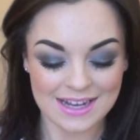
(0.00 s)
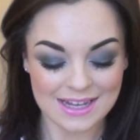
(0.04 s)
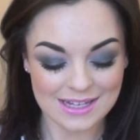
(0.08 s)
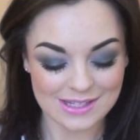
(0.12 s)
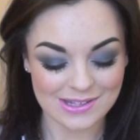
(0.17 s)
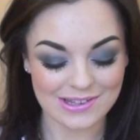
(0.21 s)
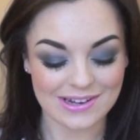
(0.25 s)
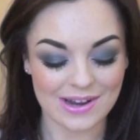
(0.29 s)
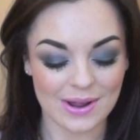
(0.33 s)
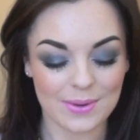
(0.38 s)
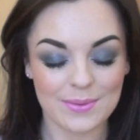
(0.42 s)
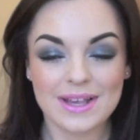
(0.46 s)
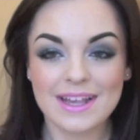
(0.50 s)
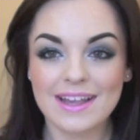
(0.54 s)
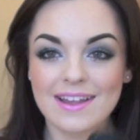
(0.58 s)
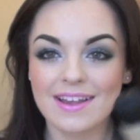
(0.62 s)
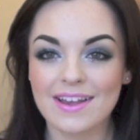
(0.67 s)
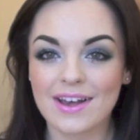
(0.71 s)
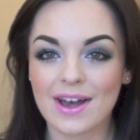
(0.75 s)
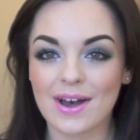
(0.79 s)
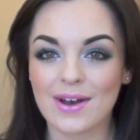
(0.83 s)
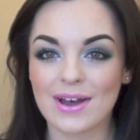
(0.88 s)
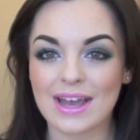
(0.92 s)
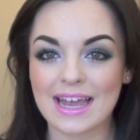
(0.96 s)
So now we
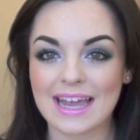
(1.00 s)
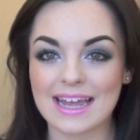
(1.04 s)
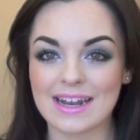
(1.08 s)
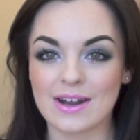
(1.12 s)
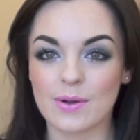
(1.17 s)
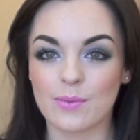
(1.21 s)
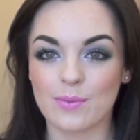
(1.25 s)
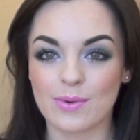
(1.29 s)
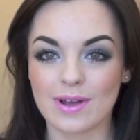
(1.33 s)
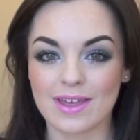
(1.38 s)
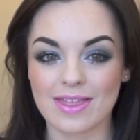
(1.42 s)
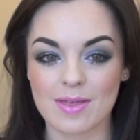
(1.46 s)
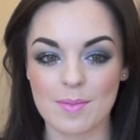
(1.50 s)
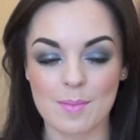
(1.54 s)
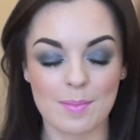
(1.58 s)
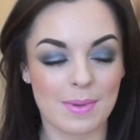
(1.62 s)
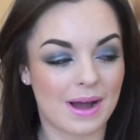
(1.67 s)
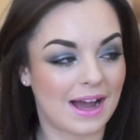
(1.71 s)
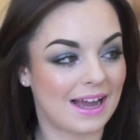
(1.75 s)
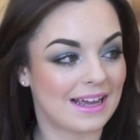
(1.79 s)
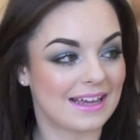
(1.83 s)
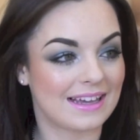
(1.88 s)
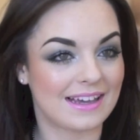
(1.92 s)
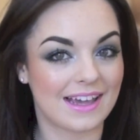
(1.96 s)
can go in with
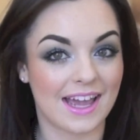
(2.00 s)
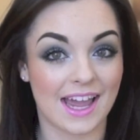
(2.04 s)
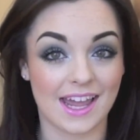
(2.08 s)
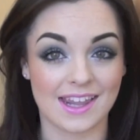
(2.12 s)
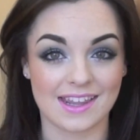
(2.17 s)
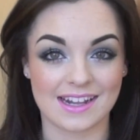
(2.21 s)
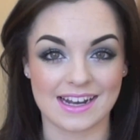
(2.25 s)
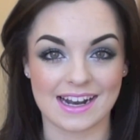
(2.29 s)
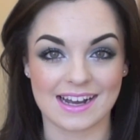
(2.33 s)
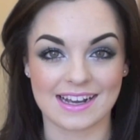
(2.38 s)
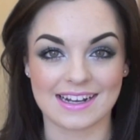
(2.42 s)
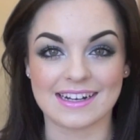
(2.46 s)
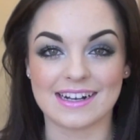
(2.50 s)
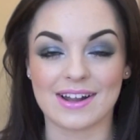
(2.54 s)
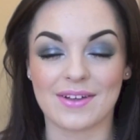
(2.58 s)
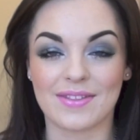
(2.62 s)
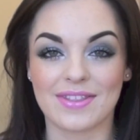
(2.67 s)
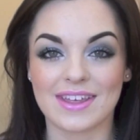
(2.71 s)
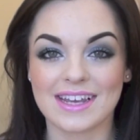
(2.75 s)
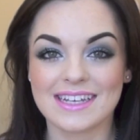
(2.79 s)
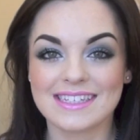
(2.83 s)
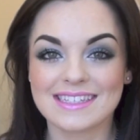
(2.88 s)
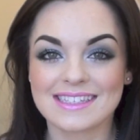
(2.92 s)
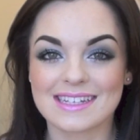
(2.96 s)
my curling iron. Now
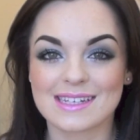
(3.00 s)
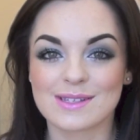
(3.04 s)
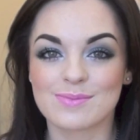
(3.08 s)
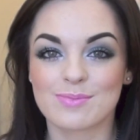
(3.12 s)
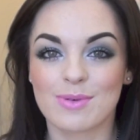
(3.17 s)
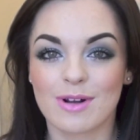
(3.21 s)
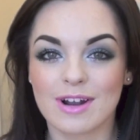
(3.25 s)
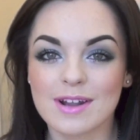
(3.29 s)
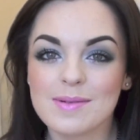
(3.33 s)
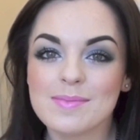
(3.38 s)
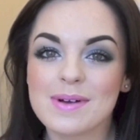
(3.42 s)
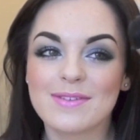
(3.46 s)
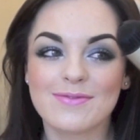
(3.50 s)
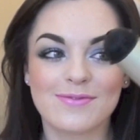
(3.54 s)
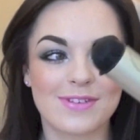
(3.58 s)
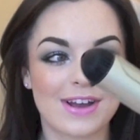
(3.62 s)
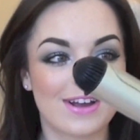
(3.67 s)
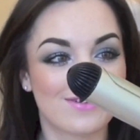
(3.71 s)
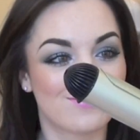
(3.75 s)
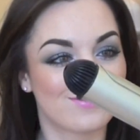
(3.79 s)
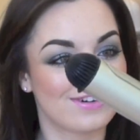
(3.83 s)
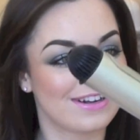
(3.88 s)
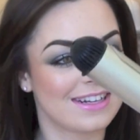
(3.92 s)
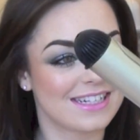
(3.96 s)
this is probably my
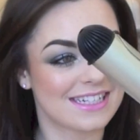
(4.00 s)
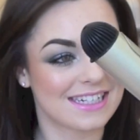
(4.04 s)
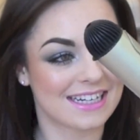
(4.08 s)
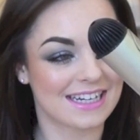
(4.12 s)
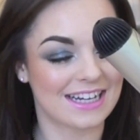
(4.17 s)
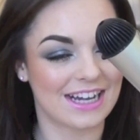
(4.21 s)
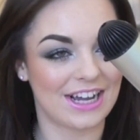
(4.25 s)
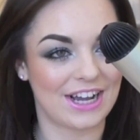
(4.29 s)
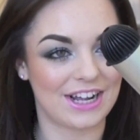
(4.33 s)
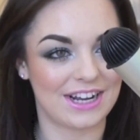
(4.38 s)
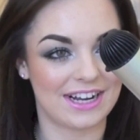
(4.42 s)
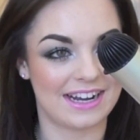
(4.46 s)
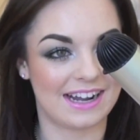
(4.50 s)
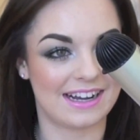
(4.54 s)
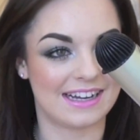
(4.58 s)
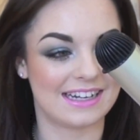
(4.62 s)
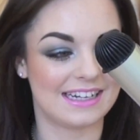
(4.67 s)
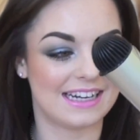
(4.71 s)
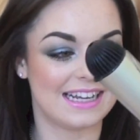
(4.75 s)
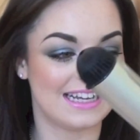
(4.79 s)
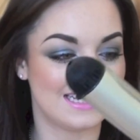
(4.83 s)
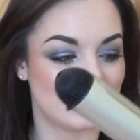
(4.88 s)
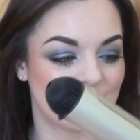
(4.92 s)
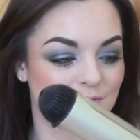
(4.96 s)
favourite curling
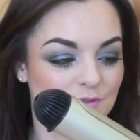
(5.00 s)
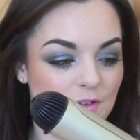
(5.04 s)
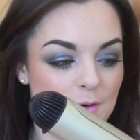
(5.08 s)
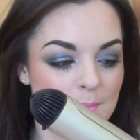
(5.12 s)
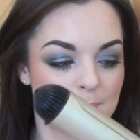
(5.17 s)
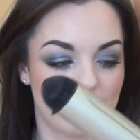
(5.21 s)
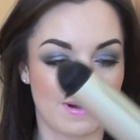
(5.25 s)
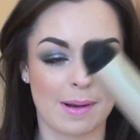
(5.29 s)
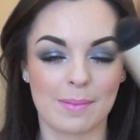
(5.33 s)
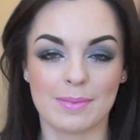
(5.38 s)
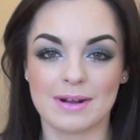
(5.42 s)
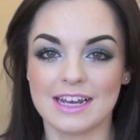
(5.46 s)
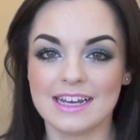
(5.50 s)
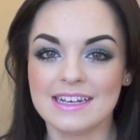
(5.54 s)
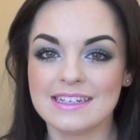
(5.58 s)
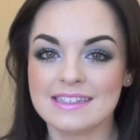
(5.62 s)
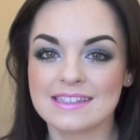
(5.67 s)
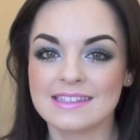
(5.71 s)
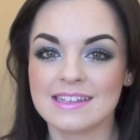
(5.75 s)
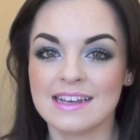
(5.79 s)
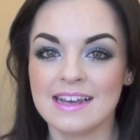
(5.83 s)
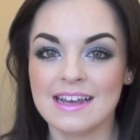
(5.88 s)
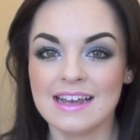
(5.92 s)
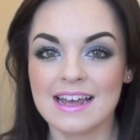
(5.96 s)
iron. It's from
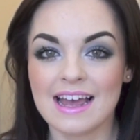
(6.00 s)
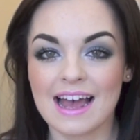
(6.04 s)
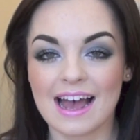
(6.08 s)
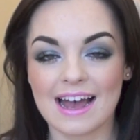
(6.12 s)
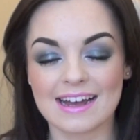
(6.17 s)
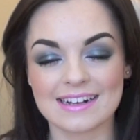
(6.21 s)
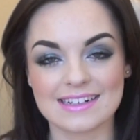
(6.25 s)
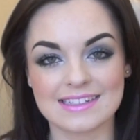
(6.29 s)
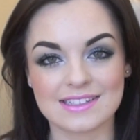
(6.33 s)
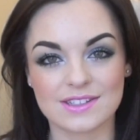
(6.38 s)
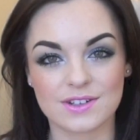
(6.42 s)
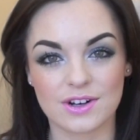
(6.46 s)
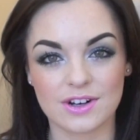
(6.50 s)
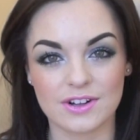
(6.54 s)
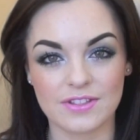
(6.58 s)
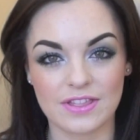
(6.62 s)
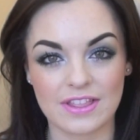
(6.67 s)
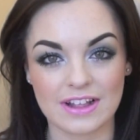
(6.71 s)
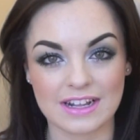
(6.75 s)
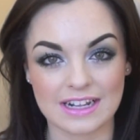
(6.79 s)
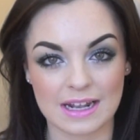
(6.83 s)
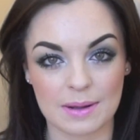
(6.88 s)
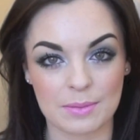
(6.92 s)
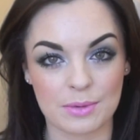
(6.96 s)
Babyliss and it's called
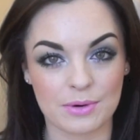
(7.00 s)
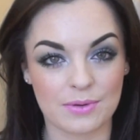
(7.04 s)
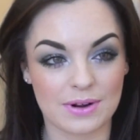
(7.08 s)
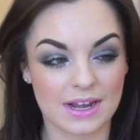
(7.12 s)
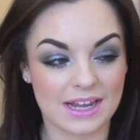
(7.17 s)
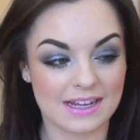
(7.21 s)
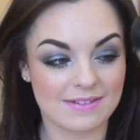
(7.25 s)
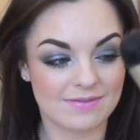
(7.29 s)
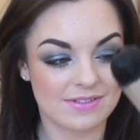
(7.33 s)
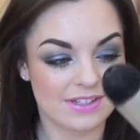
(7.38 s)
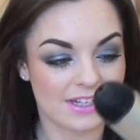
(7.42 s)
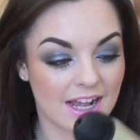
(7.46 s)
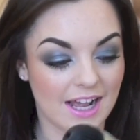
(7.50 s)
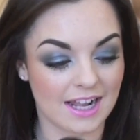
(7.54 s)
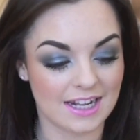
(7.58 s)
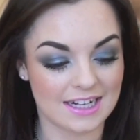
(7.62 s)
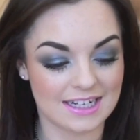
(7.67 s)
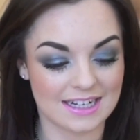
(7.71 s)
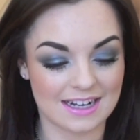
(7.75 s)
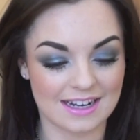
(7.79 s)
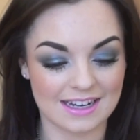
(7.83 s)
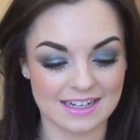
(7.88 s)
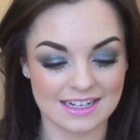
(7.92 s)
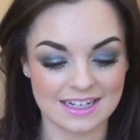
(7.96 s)
the Glamour Waves
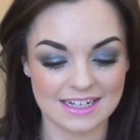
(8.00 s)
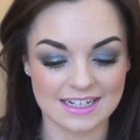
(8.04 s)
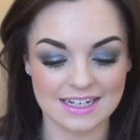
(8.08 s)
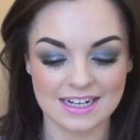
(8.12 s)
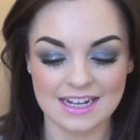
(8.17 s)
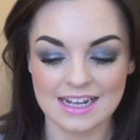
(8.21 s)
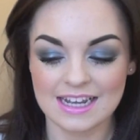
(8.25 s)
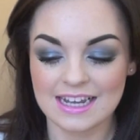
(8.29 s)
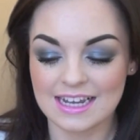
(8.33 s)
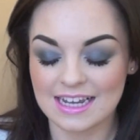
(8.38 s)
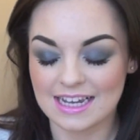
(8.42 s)
curling iron.